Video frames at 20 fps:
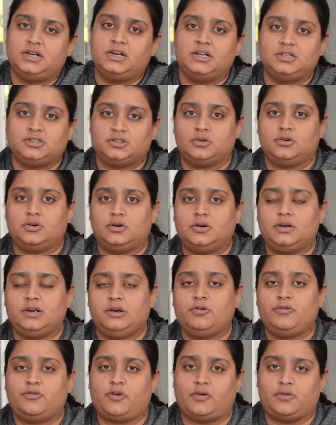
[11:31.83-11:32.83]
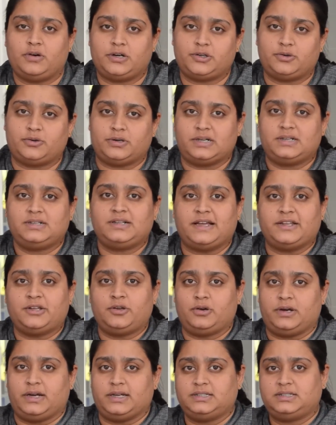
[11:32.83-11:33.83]
So look forward to it. Thank
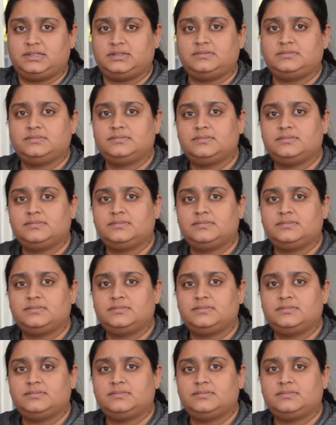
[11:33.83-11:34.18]
you, guys.